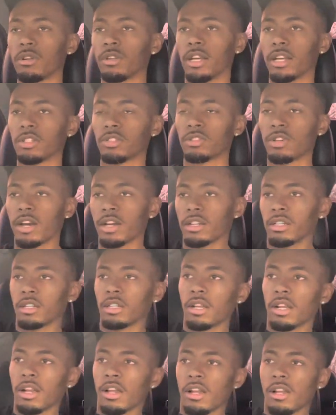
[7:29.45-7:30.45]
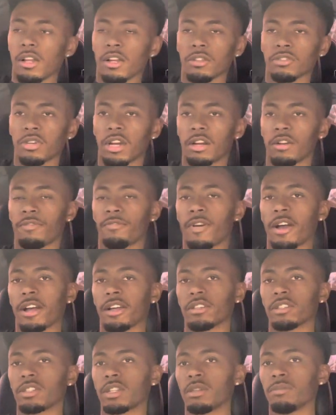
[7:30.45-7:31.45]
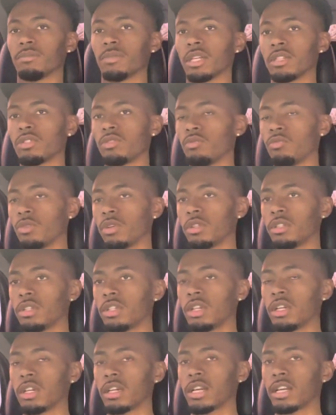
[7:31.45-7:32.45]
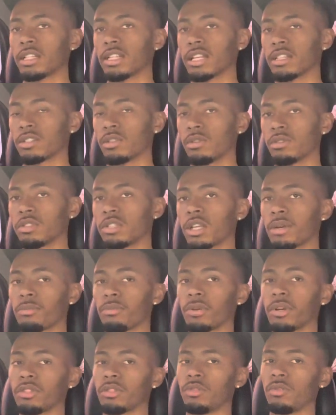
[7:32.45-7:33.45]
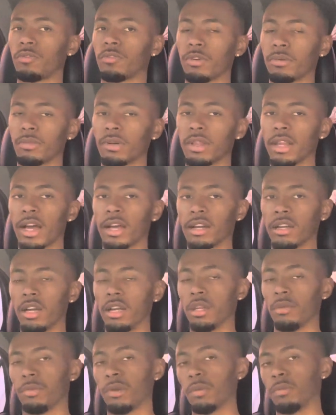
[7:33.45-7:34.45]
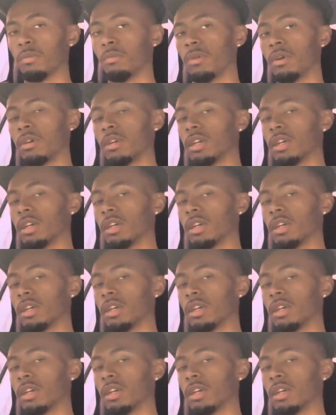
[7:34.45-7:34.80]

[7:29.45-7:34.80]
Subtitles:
Like, try to find something that you're really good at that's gonna separate you from a lot of other people, bro.